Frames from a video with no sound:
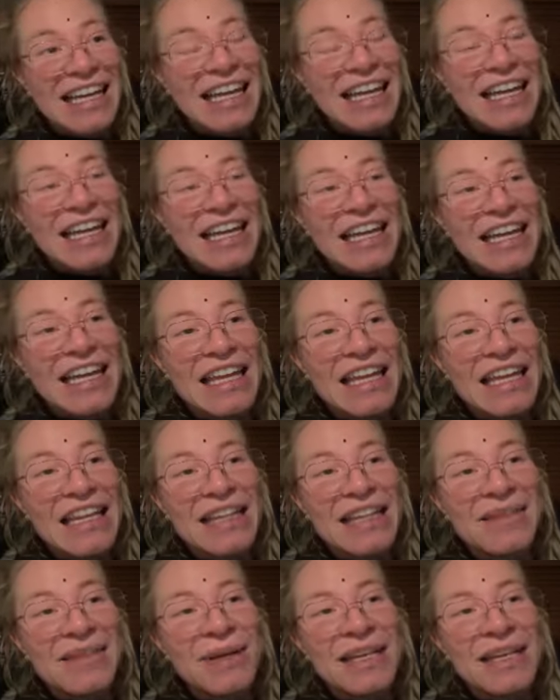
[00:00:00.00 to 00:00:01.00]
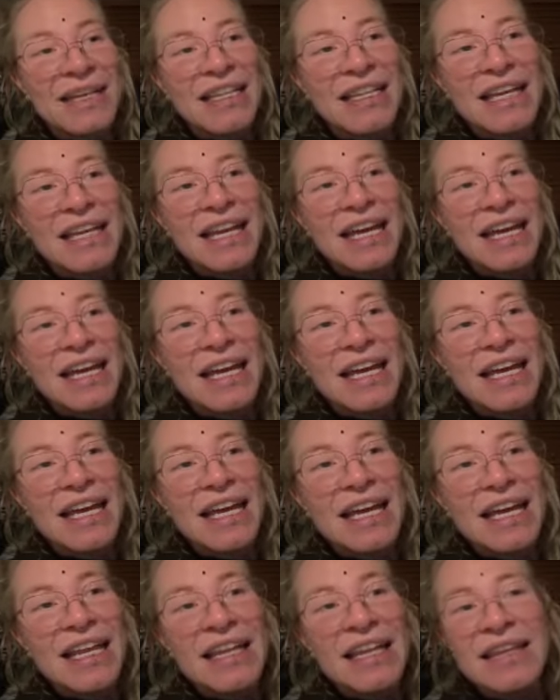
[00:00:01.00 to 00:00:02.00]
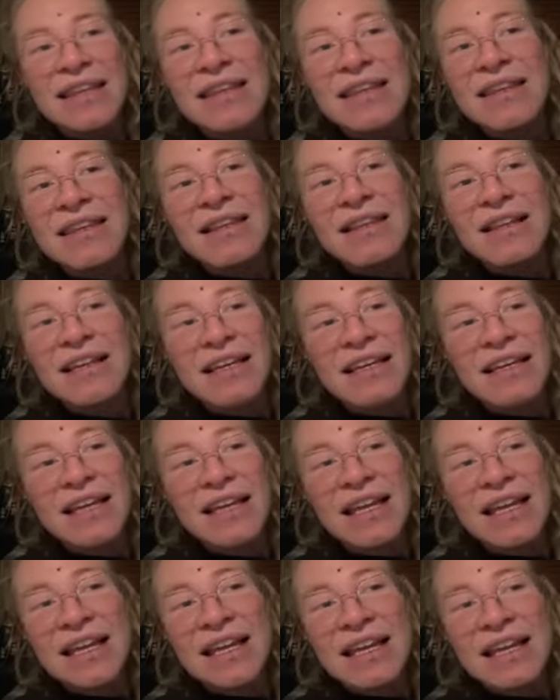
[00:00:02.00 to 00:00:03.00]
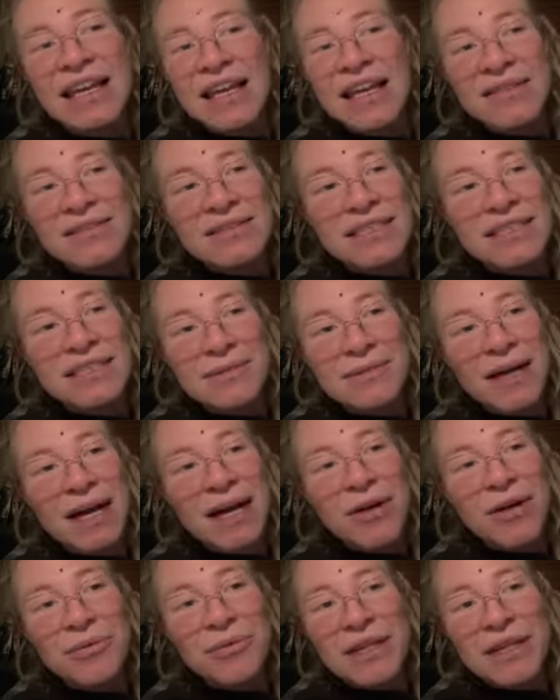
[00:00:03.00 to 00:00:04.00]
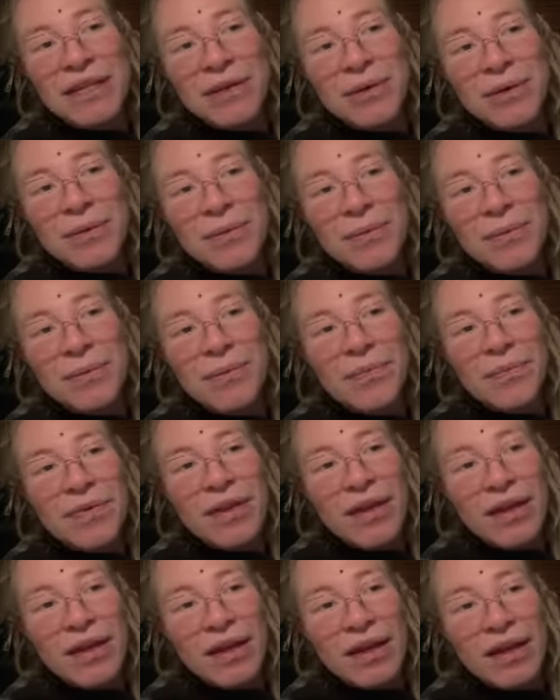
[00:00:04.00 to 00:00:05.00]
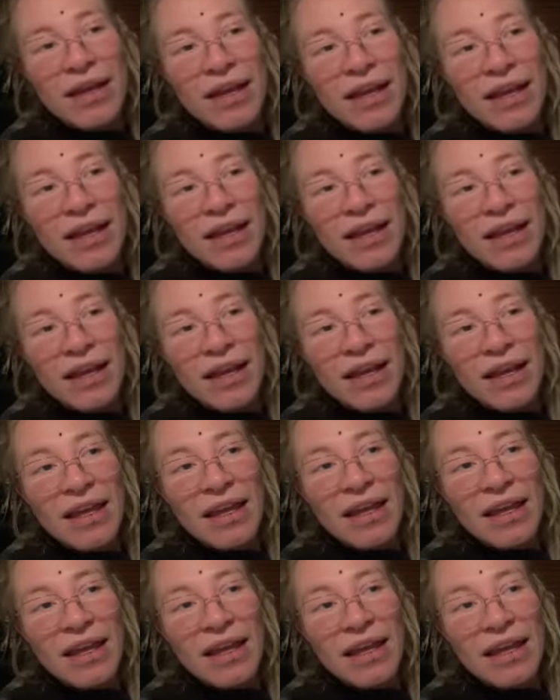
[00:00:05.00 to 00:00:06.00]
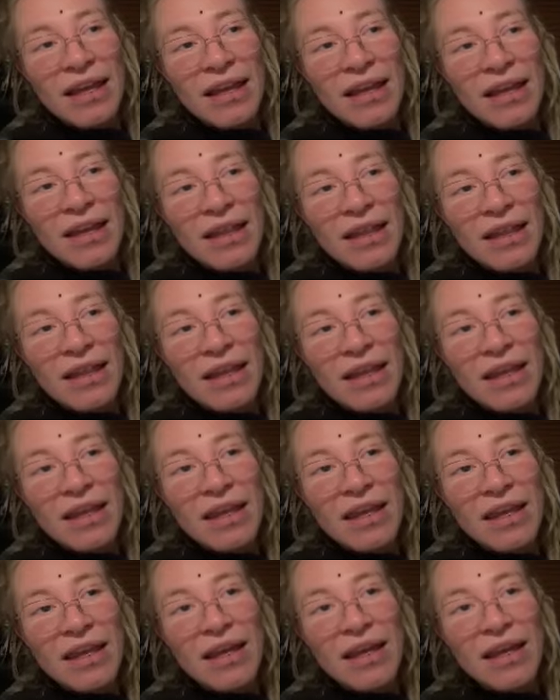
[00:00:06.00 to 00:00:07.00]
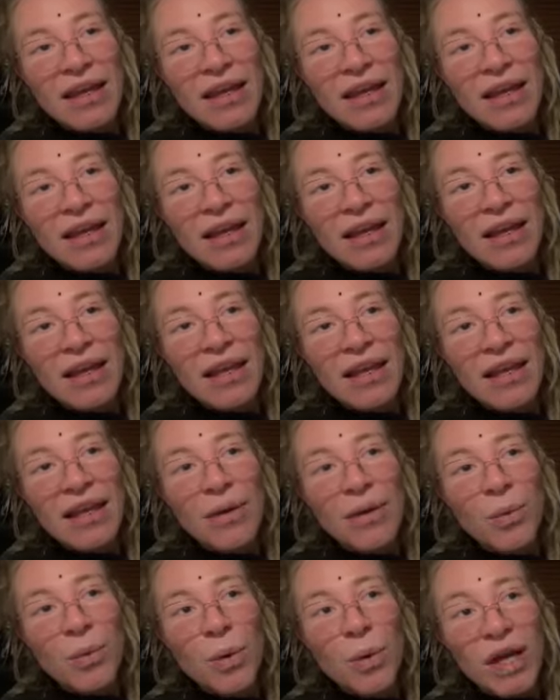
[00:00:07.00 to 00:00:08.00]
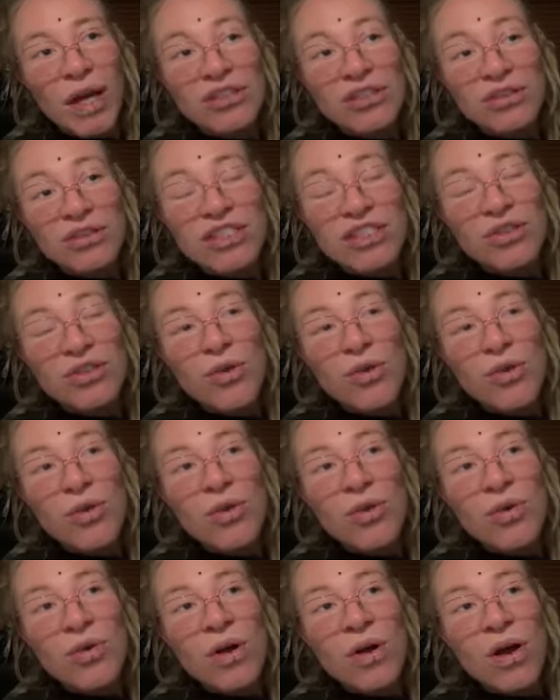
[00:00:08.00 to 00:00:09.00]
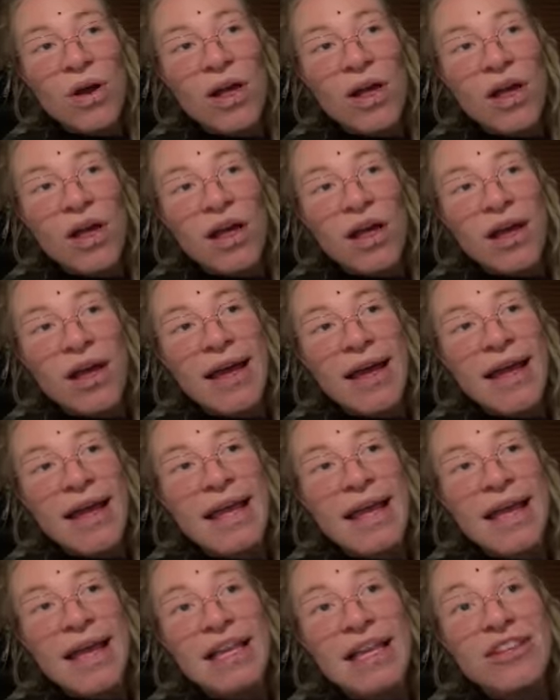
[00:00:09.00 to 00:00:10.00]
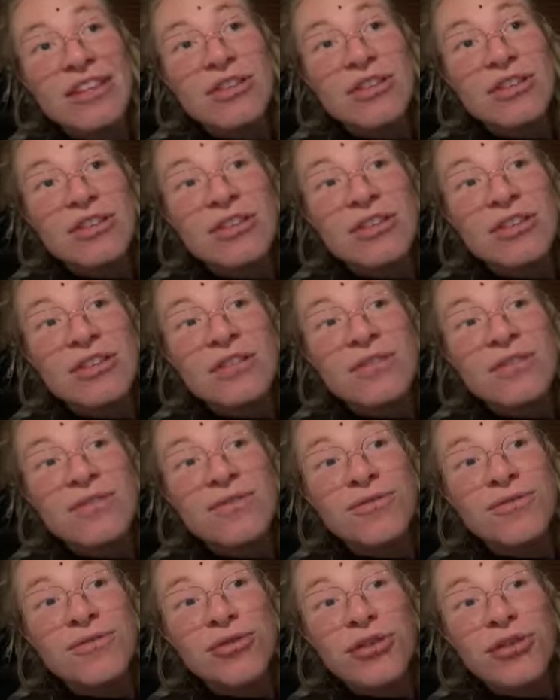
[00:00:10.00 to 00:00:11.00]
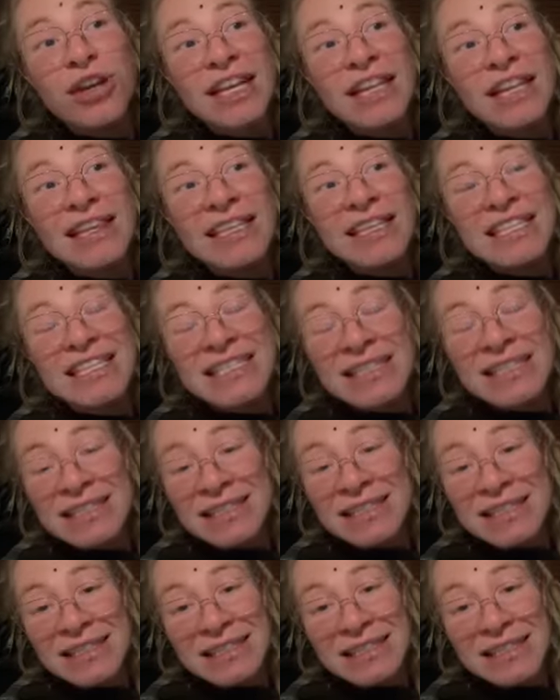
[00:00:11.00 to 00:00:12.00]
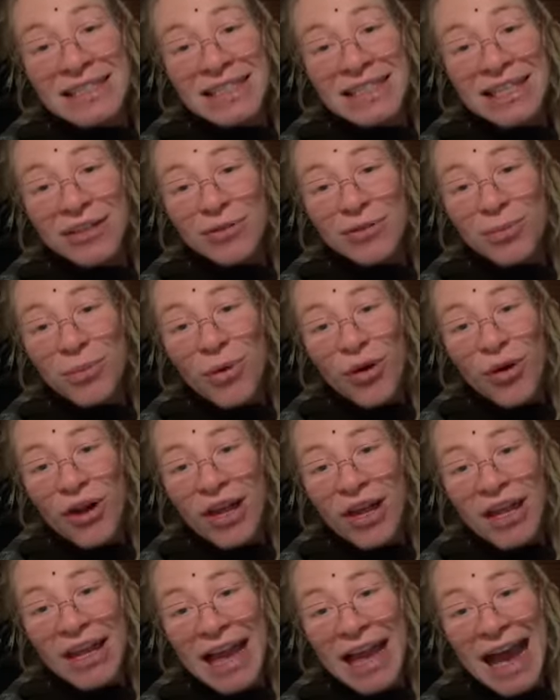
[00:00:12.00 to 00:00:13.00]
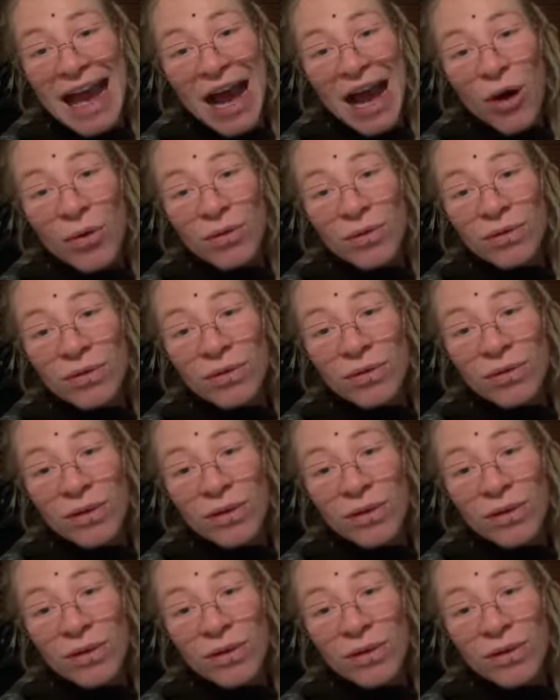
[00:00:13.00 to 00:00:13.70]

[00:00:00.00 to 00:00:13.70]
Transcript: And my dad, like, he somehow knew. And he went to the school. He freaked this little boy out.